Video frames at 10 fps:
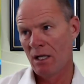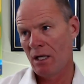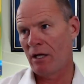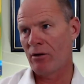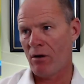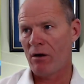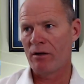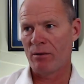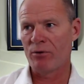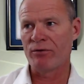And there are a
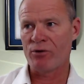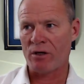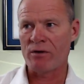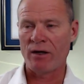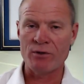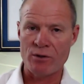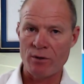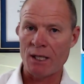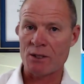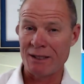number of truck drivers who
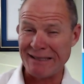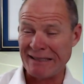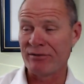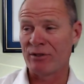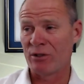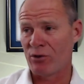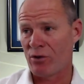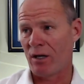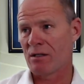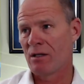actually live in their
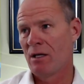trucks.